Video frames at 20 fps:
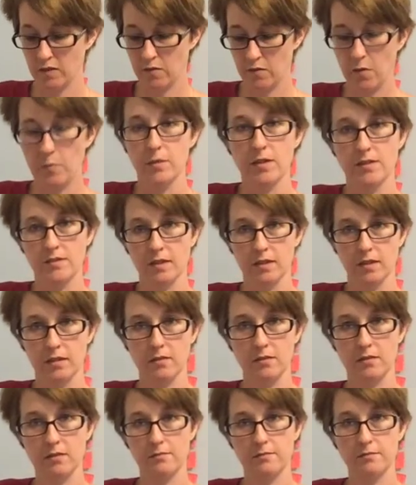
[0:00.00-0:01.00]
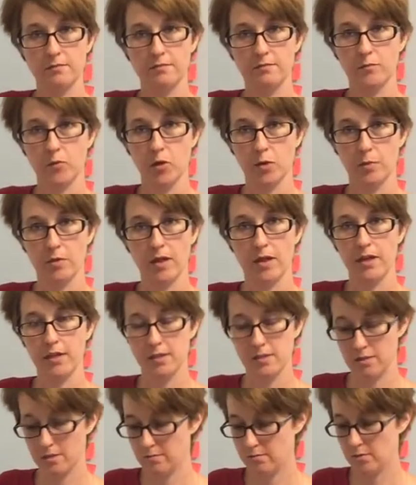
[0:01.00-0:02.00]
from the second when you ply
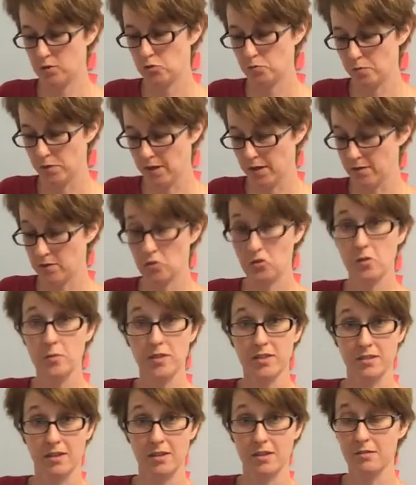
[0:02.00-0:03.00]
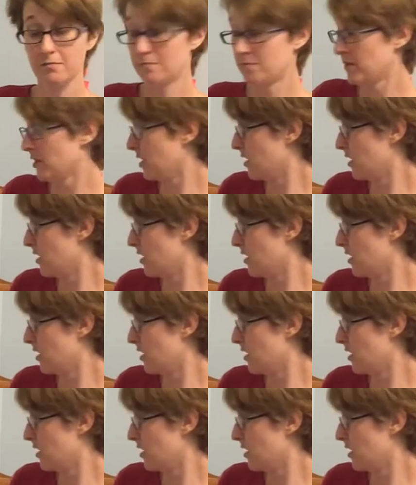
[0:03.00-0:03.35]
it to ply. So I'm excited.